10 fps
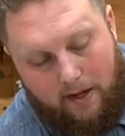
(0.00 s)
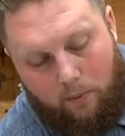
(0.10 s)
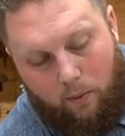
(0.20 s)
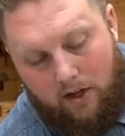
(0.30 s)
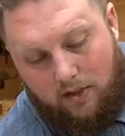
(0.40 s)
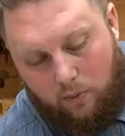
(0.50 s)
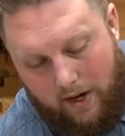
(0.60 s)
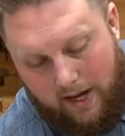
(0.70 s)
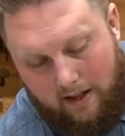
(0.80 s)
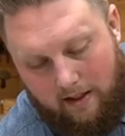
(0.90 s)
It works
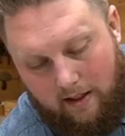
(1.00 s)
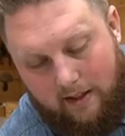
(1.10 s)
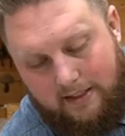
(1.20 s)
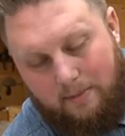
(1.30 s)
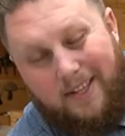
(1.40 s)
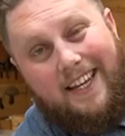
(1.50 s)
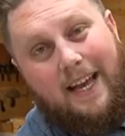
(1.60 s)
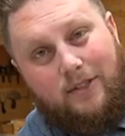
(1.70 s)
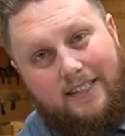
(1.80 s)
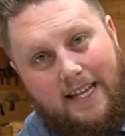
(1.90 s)
well. Some of the
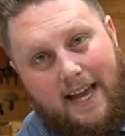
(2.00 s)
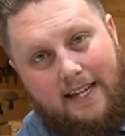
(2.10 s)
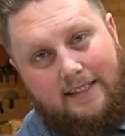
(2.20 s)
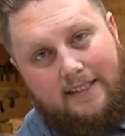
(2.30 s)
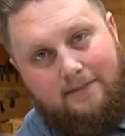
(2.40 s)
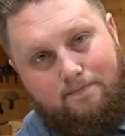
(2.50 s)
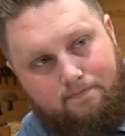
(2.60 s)
downsides